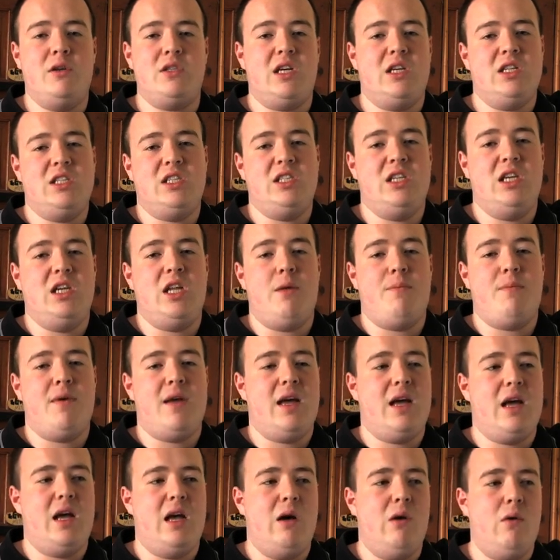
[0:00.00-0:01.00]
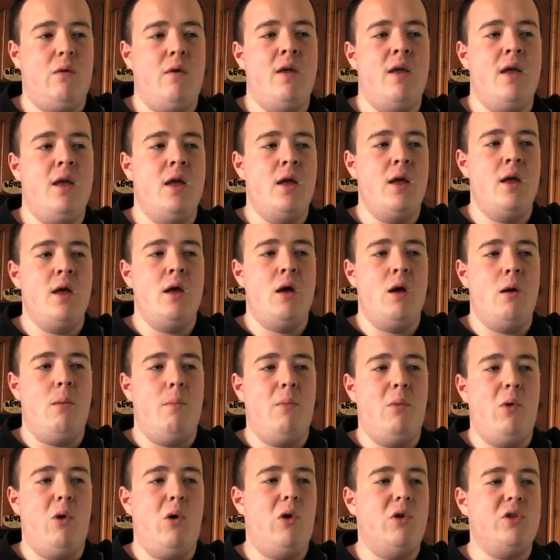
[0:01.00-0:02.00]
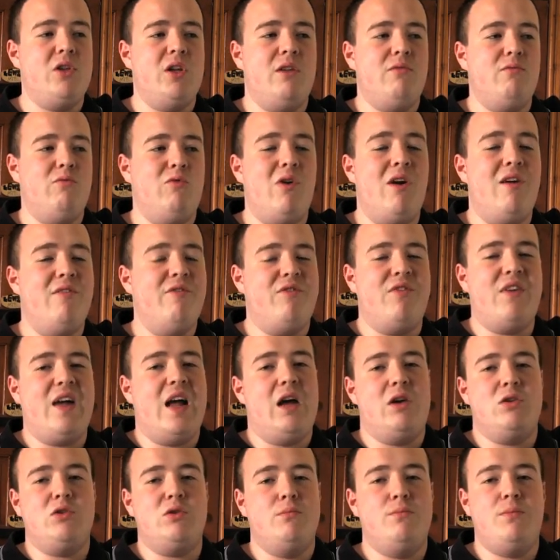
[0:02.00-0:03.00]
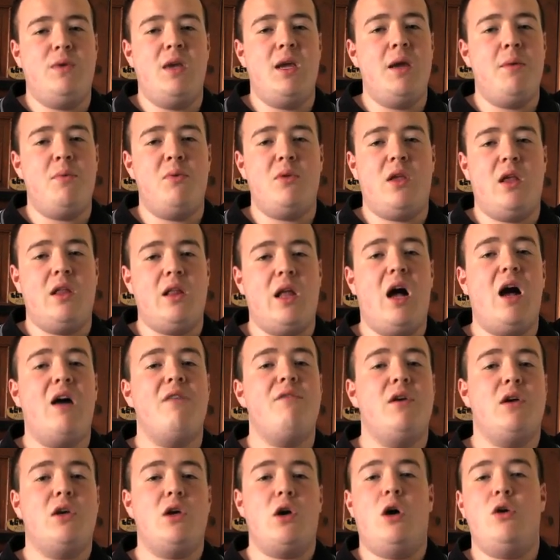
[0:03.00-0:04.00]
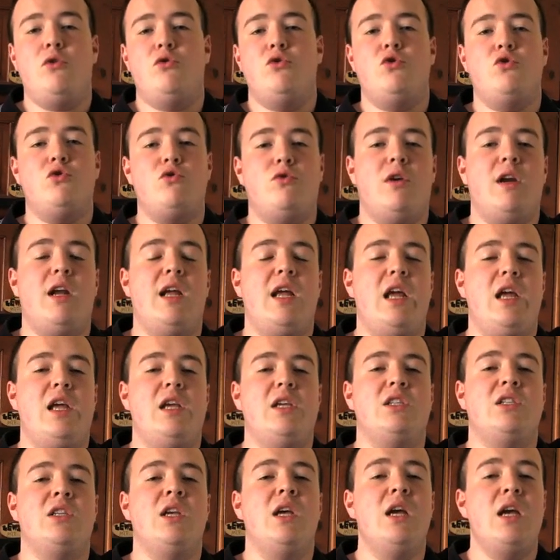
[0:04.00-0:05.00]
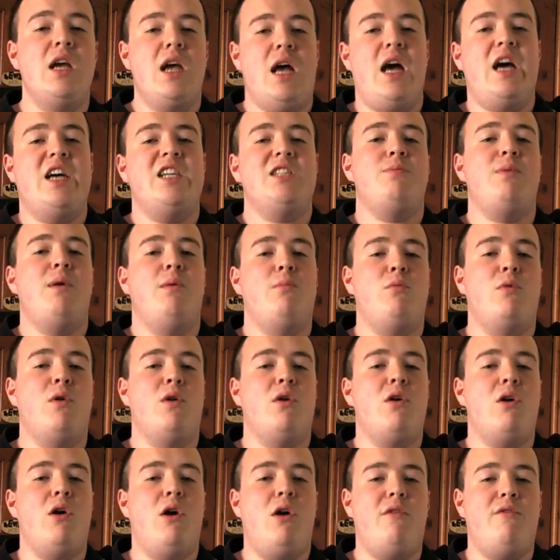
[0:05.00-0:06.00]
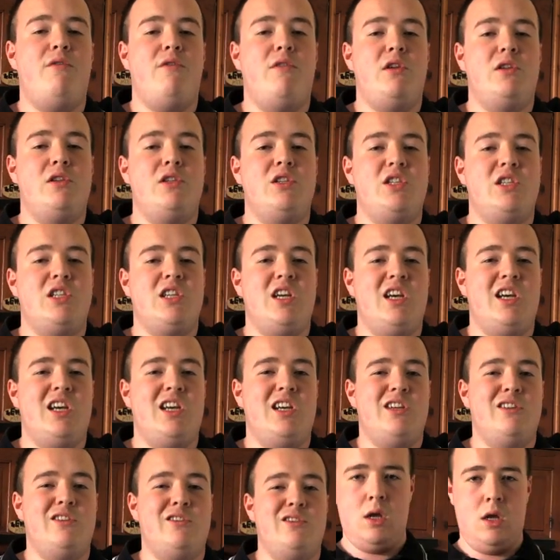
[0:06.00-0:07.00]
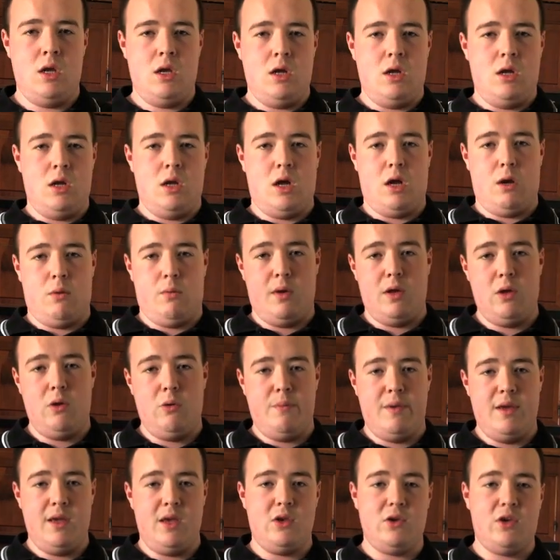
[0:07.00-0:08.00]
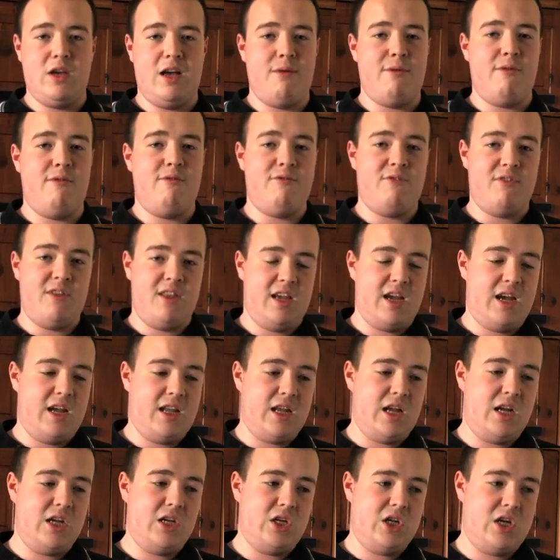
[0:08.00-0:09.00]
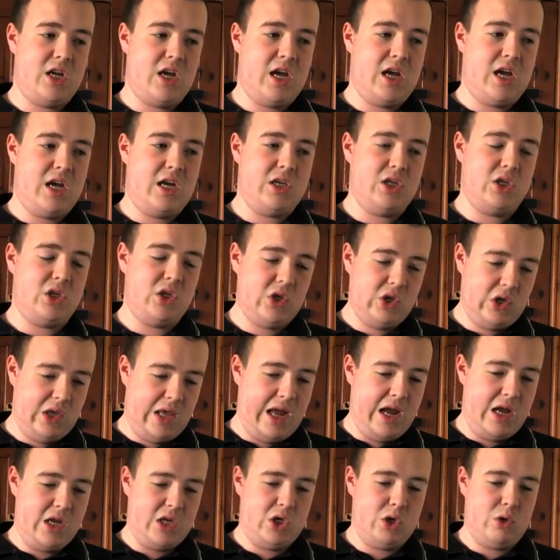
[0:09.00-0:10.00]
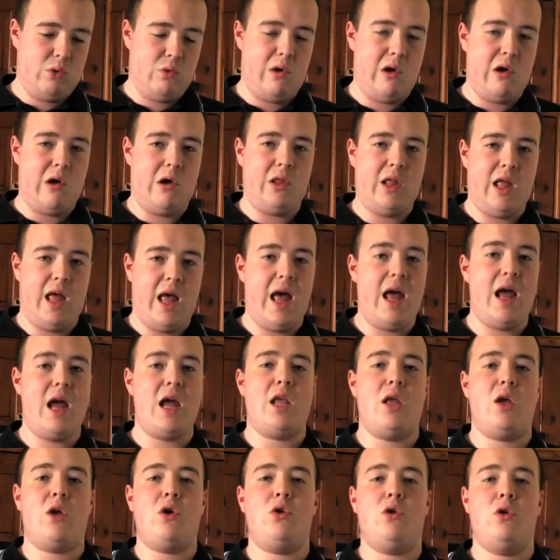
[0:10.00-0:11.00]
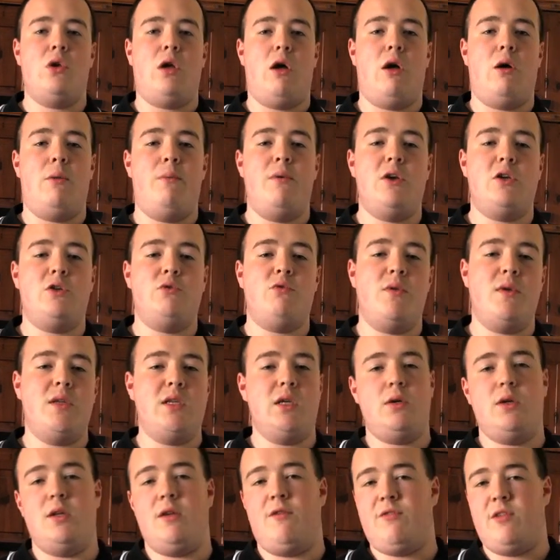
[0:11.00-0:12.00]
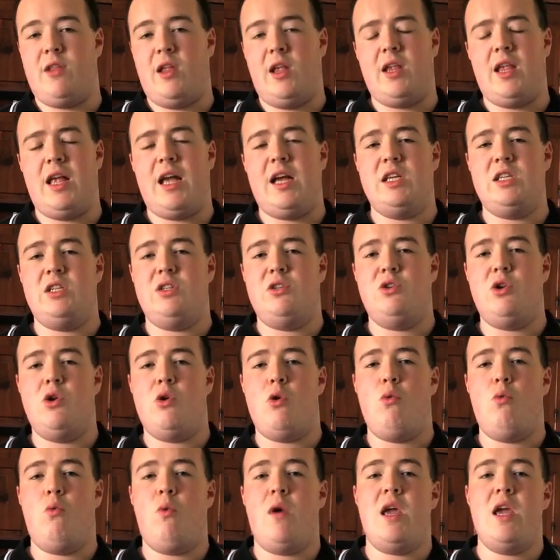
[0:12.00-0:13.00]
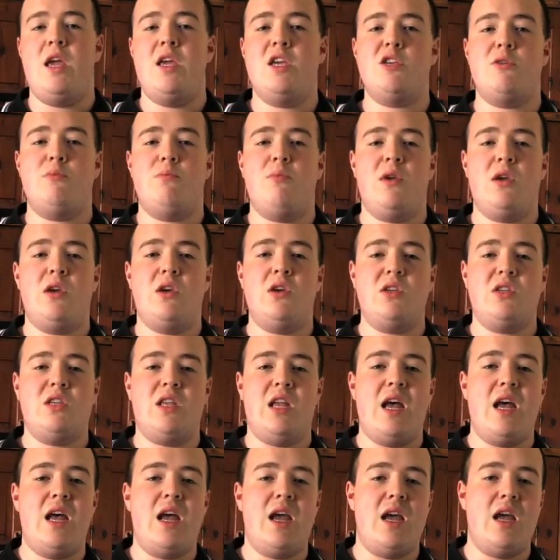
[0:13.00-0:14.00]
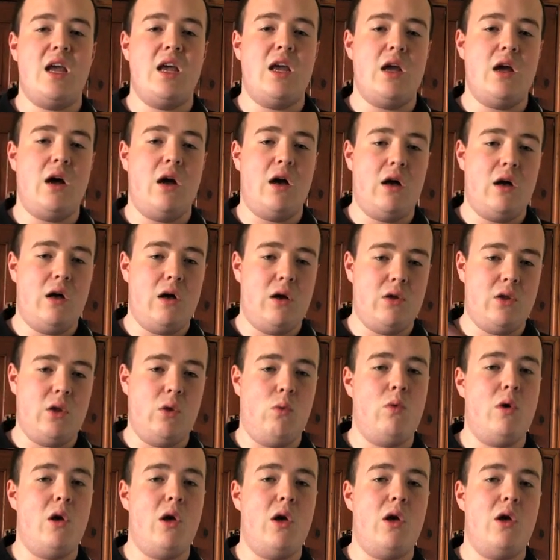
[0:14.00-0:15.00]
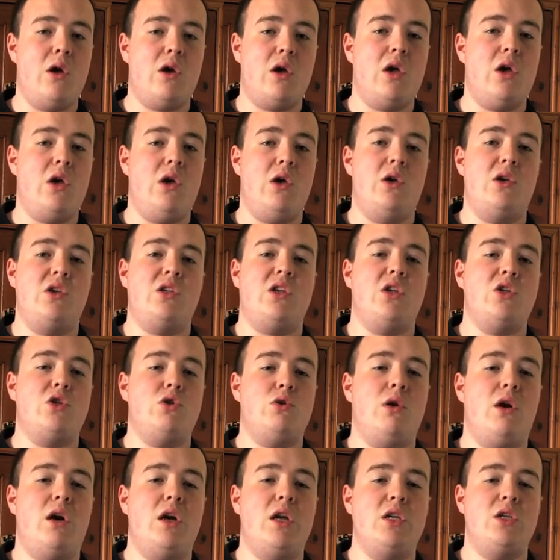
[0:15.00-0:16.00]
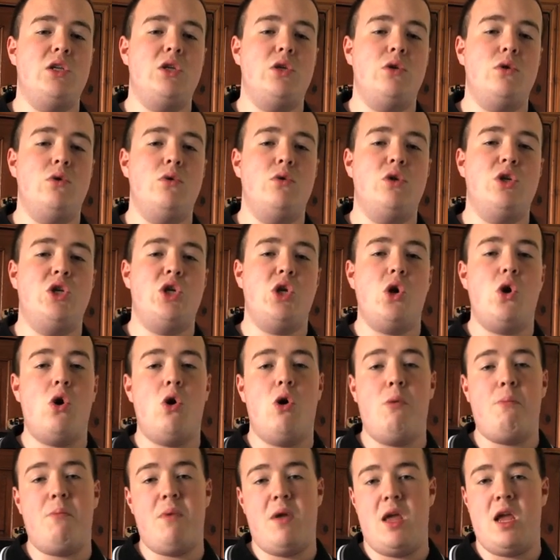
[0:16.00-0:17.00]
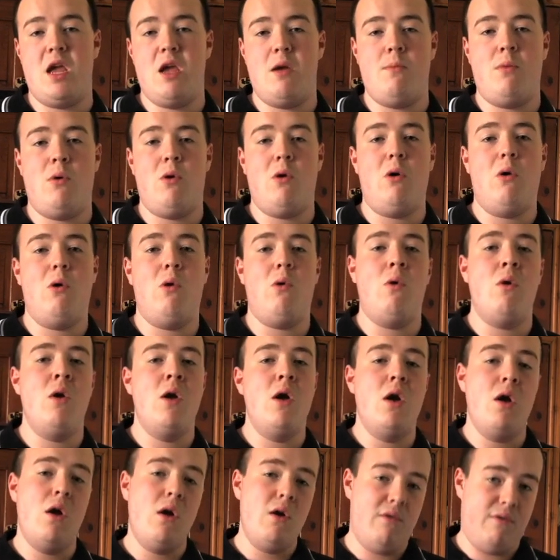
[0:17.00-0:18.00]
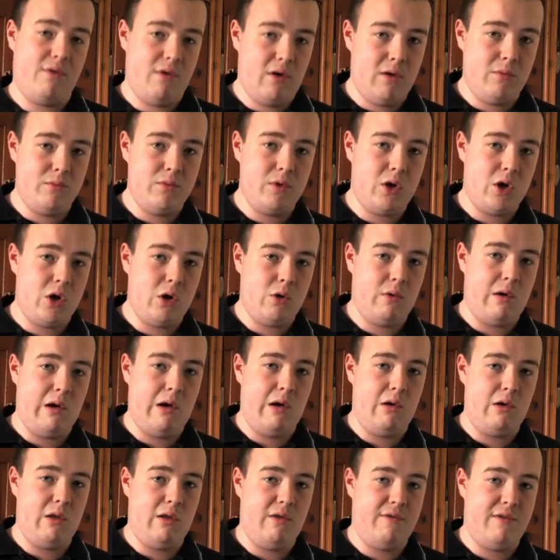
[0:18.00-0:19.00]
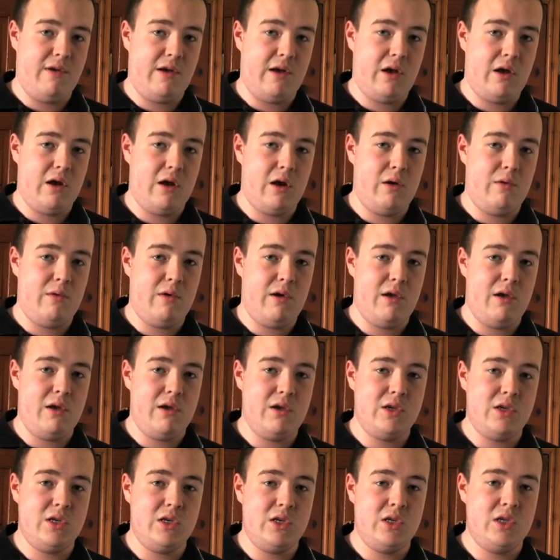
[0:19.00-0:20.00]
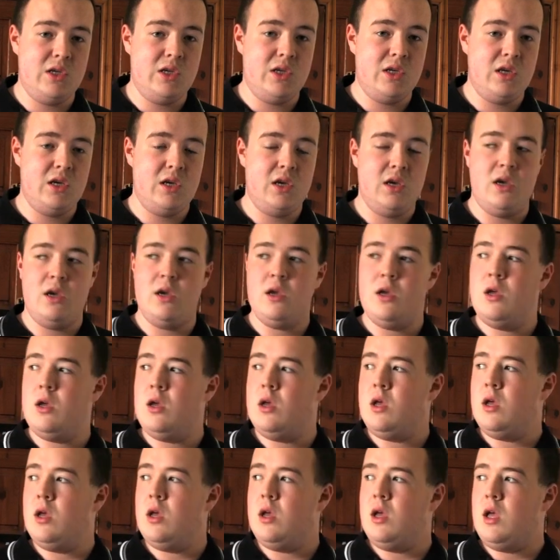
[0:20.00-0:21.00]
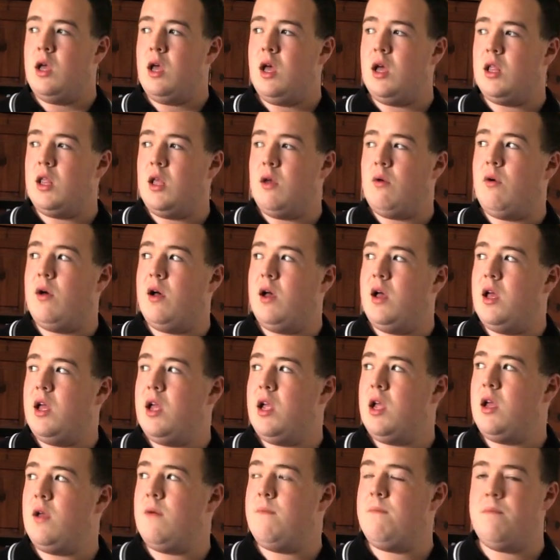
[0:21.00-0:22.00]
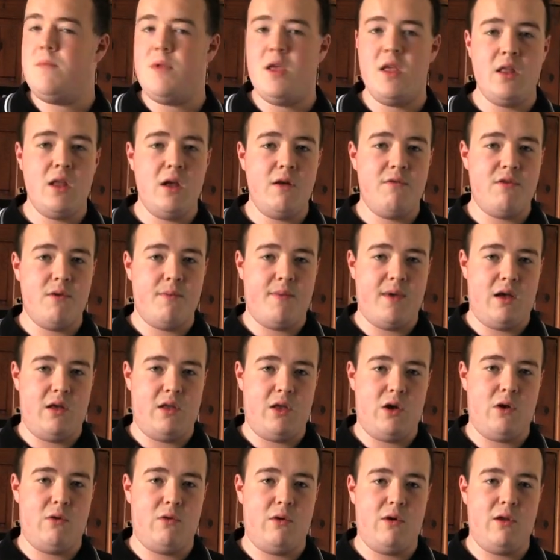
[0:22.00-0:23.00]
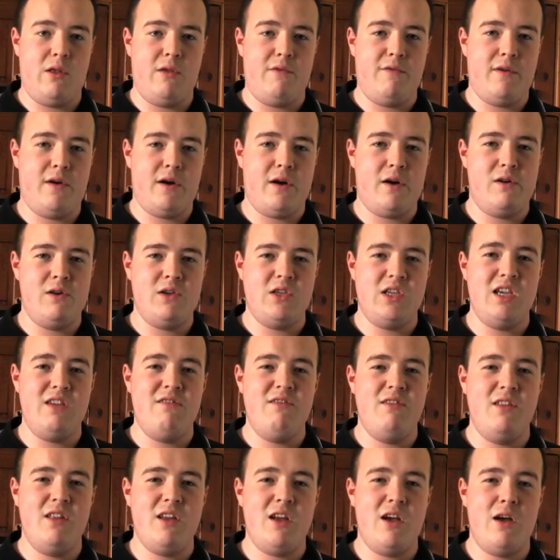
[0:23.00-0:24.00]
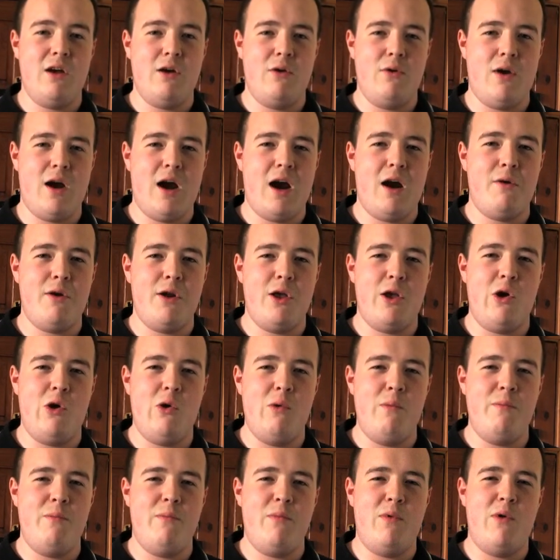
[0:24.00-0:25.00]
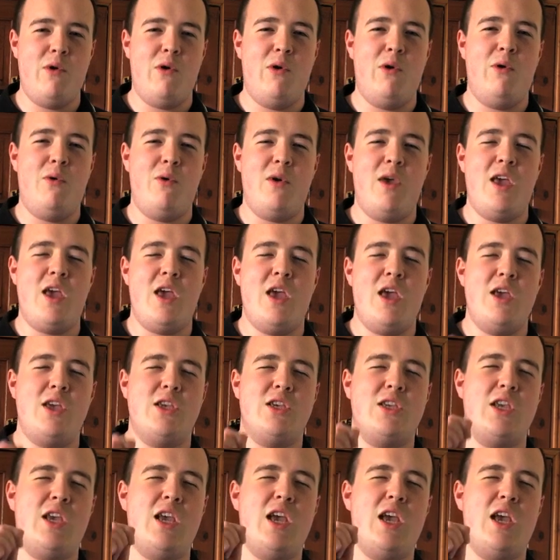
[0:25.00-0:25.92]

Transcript: I've seen about more than 1,000 people in other countries has been recovered, so I will be clapping for the NHS later on at 8 o'clock because we've been doing it for the last few weeks, because they are the workers are trying to cure people from the coronavirus. Anyway, enough about the coronavirus, even though Harry Humble, it is